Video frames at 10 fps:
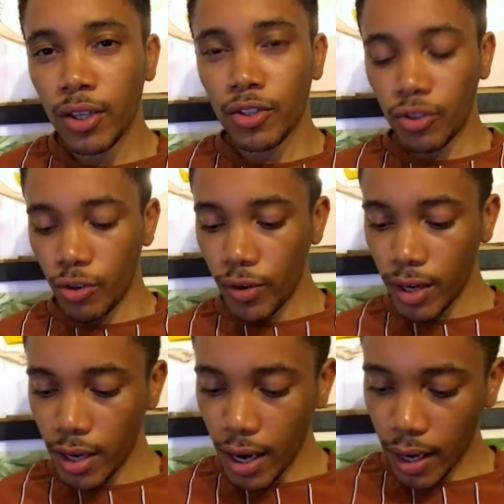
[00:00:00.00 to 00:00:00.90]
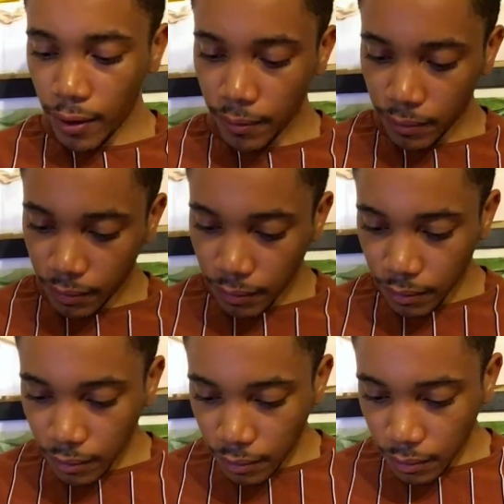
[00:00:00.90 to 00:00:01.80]
During the day,
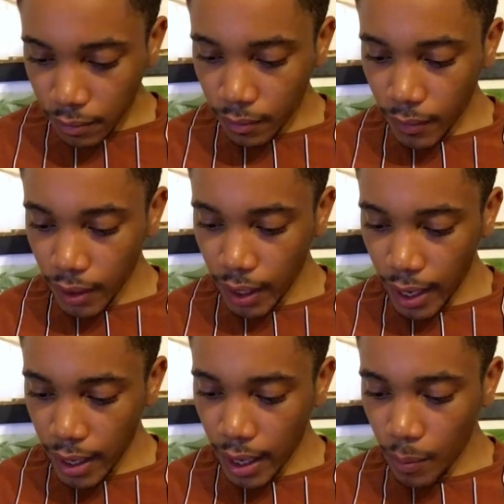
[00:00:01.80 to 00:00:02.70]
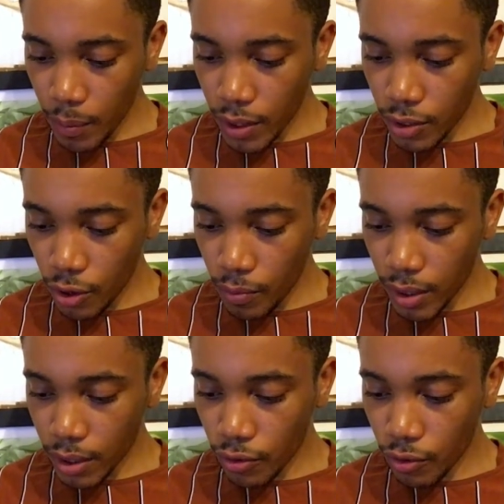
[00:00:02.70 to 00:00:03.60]
Kay kept me so
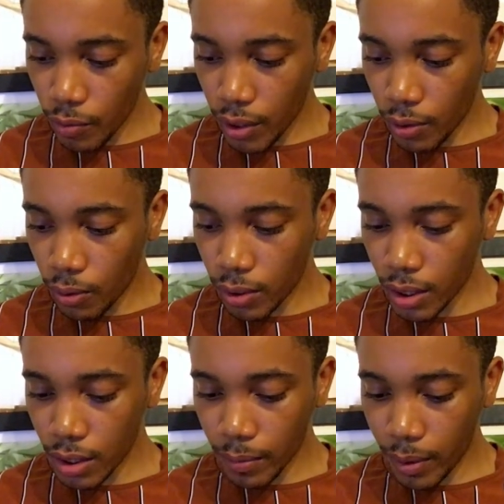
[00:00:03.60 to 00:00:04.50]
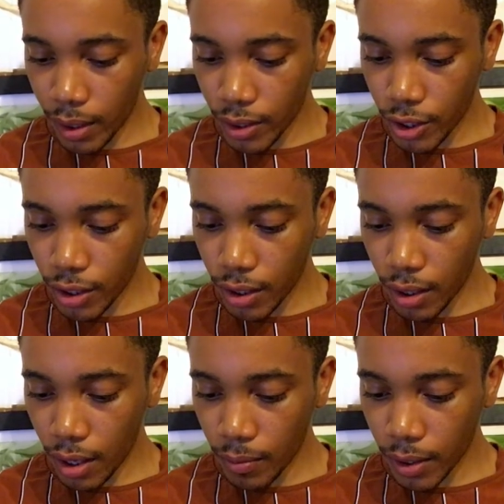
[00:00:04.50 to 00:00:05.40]
busy grooming the horses and polishing the
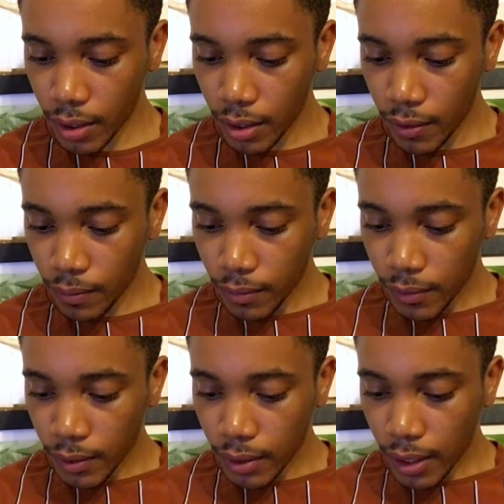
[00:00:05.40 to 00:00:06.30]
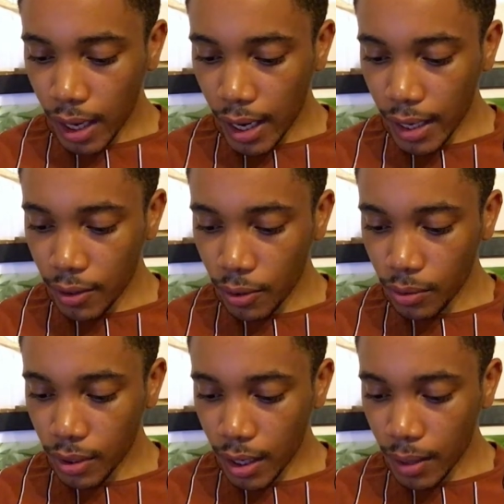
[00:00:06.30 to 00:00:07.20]
armour that I had
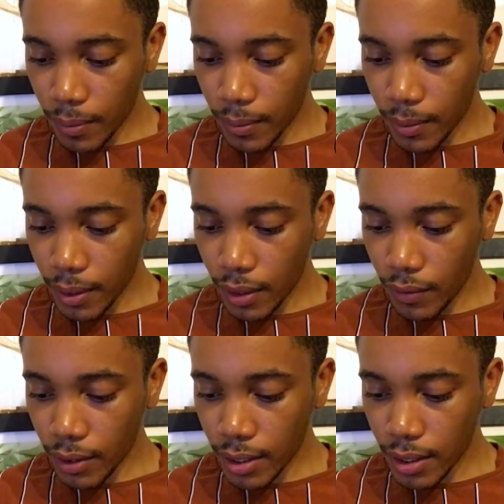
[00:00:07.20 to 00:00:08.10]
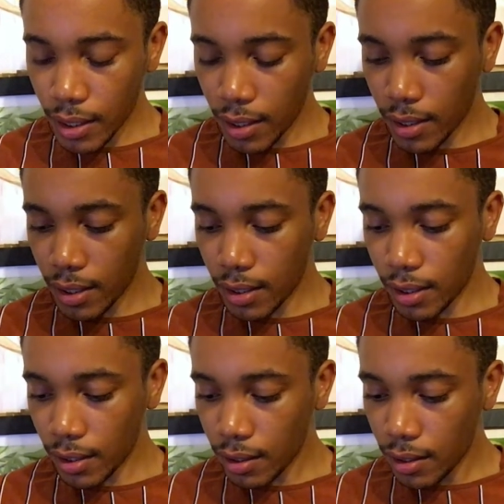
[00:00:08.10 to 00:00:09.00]
no time even to see the
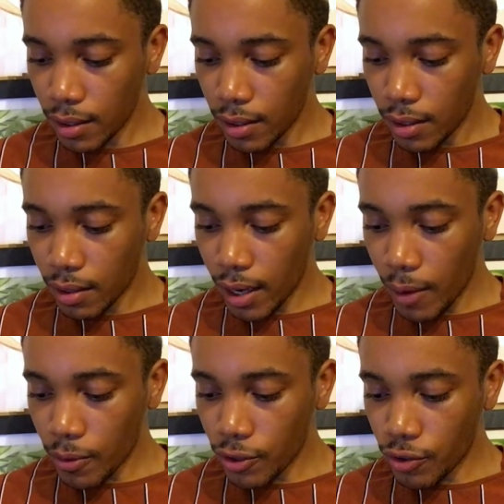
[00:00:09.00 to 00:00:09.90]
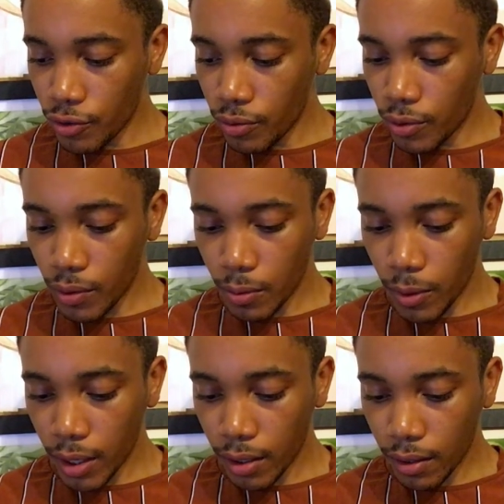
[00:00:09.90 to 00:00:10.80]
city. Kay was true to his
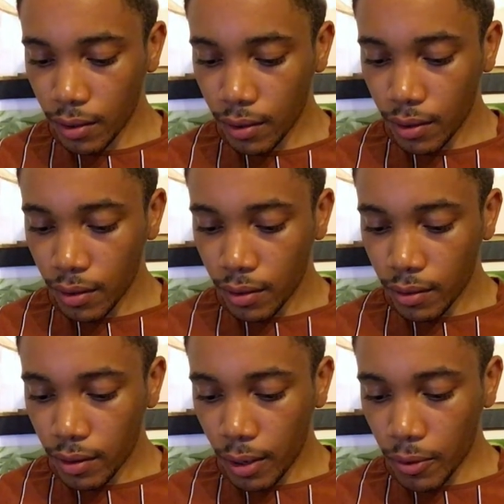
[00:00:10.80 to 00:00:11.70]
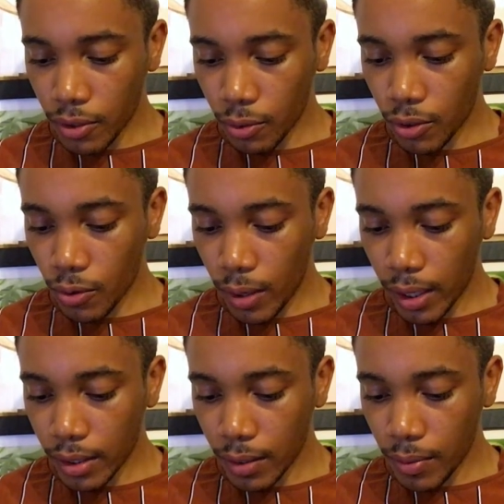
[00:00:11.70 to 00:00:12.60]
word. I was no
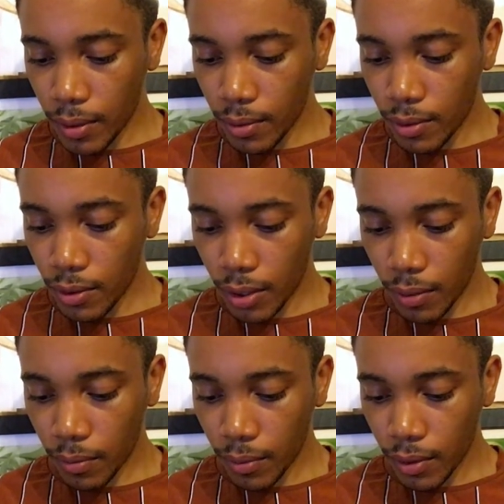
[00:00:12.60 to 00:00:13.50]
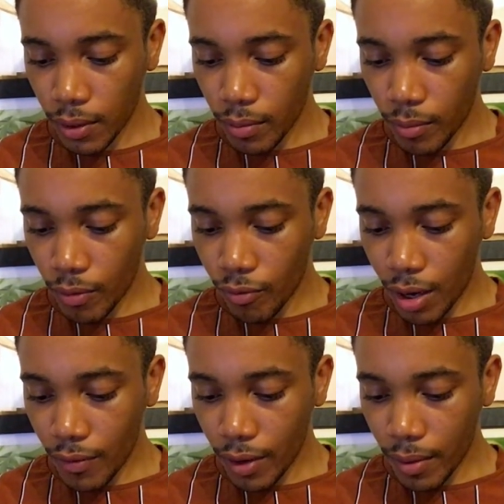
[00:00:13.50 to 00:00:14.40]
squire to him, but
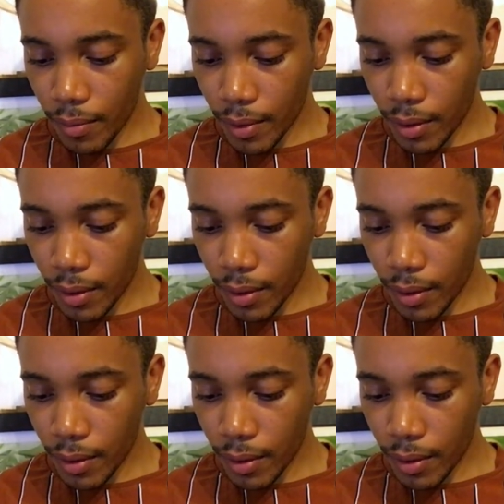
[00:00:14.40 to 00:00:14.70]
rather